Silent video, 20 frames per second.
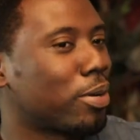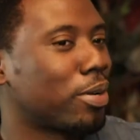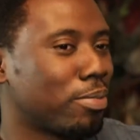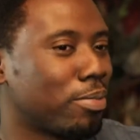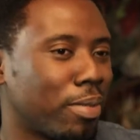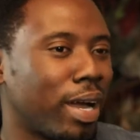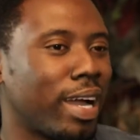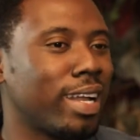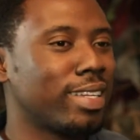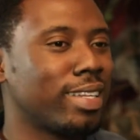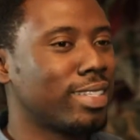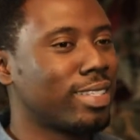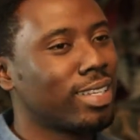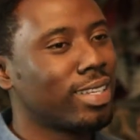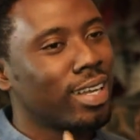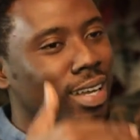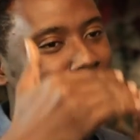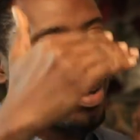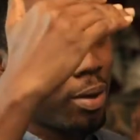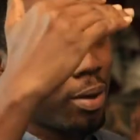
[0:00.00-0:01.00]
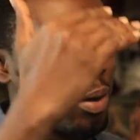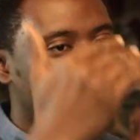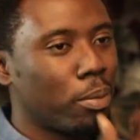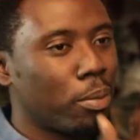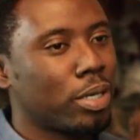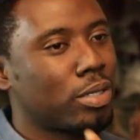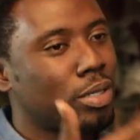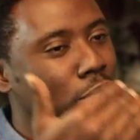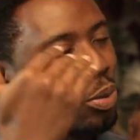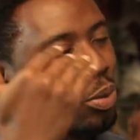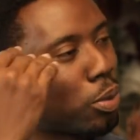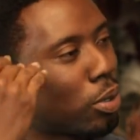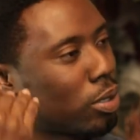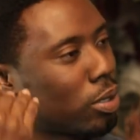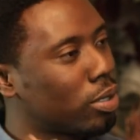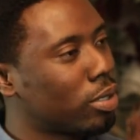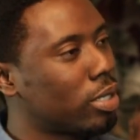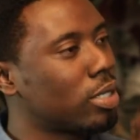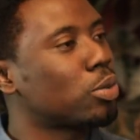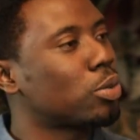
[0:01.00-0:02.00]
But mine is message
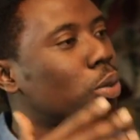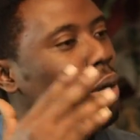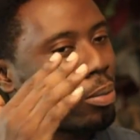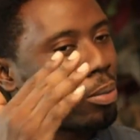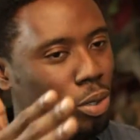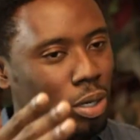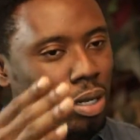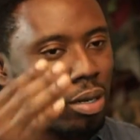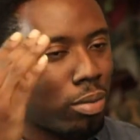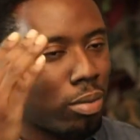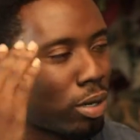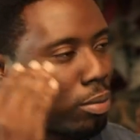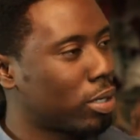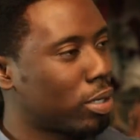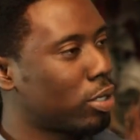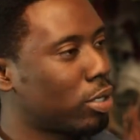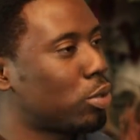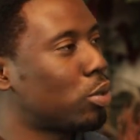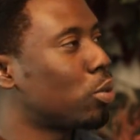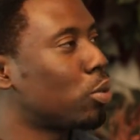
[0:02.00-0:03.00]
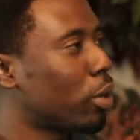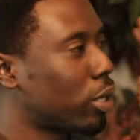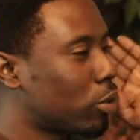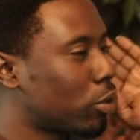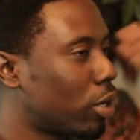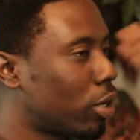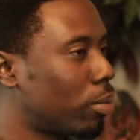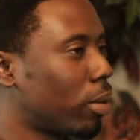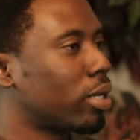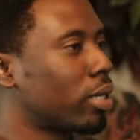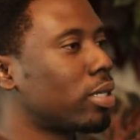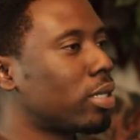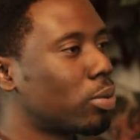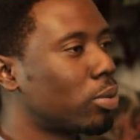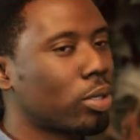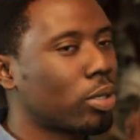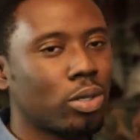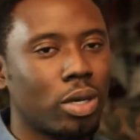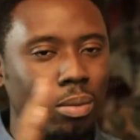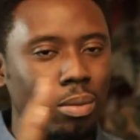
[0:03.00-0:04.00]
one. This is what I'm talking about. Message two. We're talking about
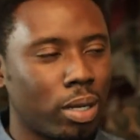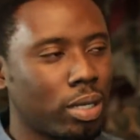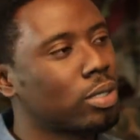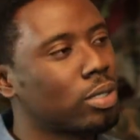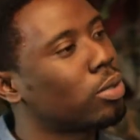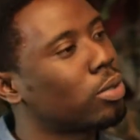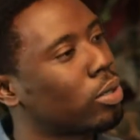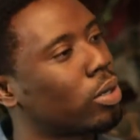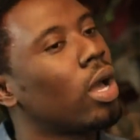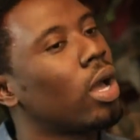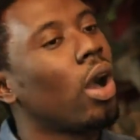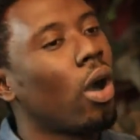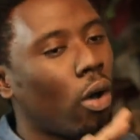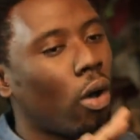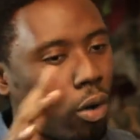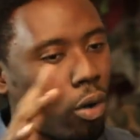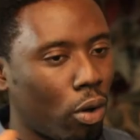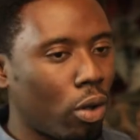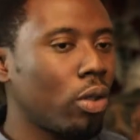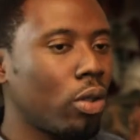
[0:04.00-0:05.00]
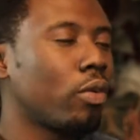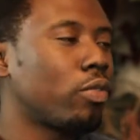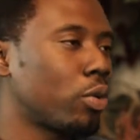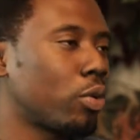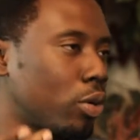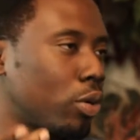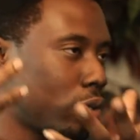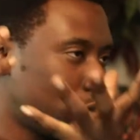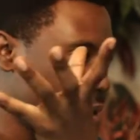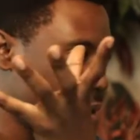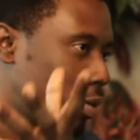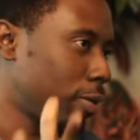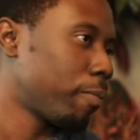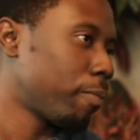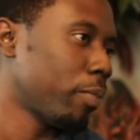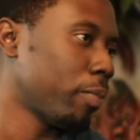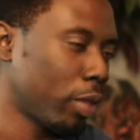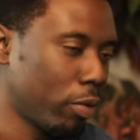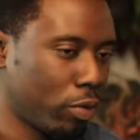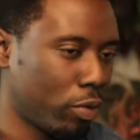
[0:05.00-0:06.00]
this. We're talking about this. All of course
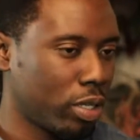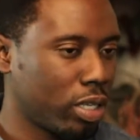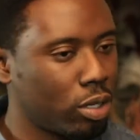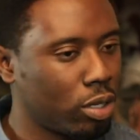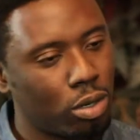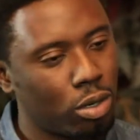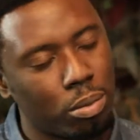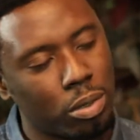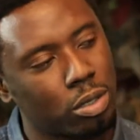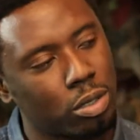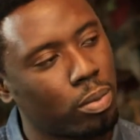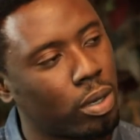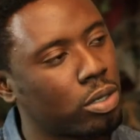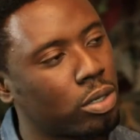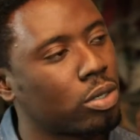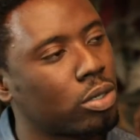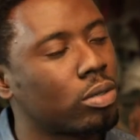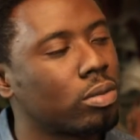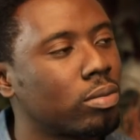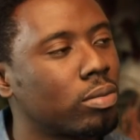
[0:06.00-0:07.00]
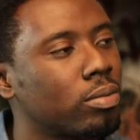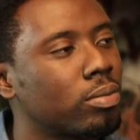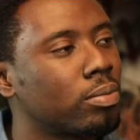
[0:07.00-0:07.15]
for the kingdom expansion.